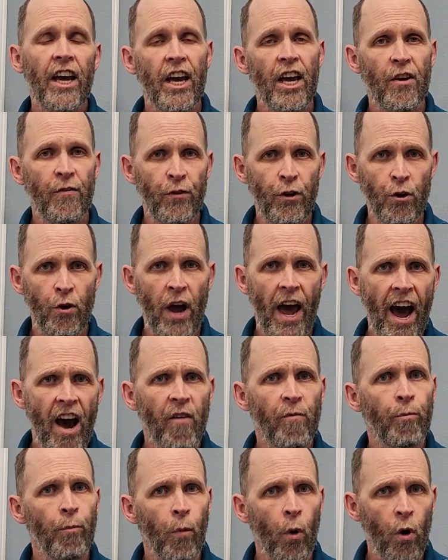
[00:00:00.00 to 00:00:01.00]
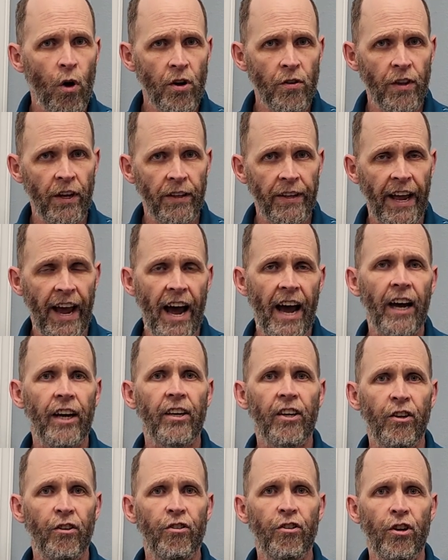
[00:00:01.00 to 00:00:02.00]
If you have more than
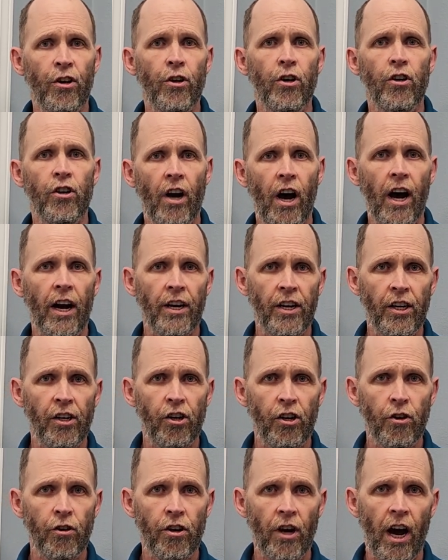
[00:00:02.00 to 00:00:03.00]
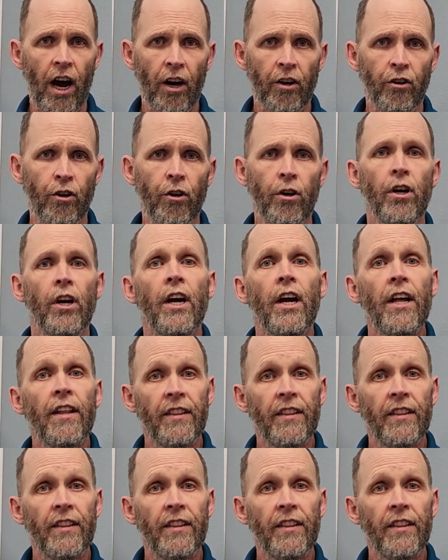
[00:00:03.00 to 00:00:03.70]
that, consider talking to your doctor.